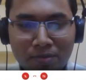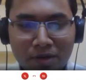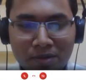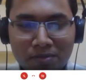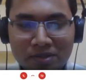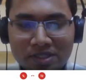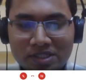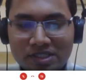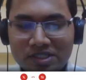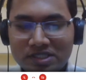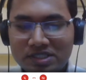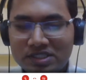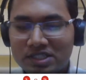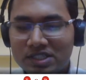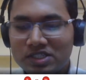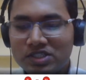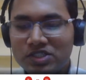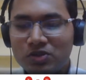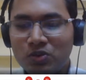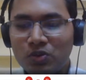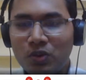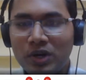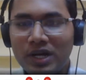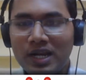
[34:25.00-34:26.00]
permits
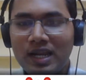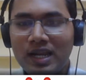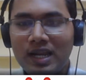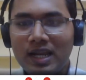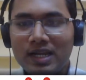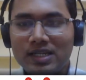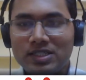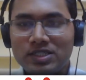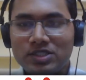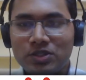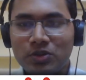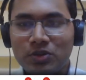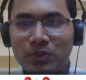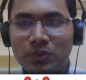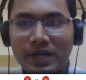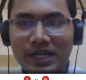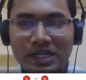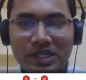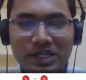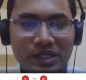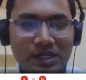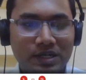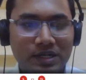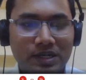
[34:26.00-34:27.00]
just one last
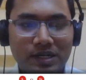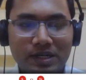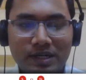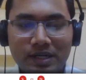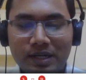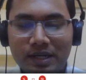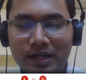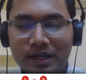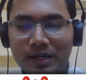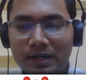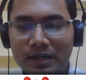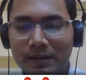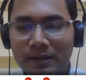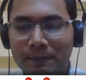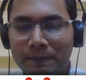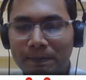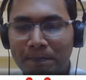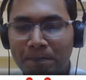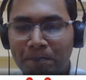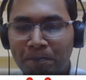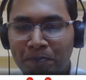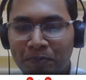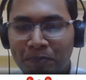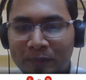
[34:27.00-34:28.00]
question. How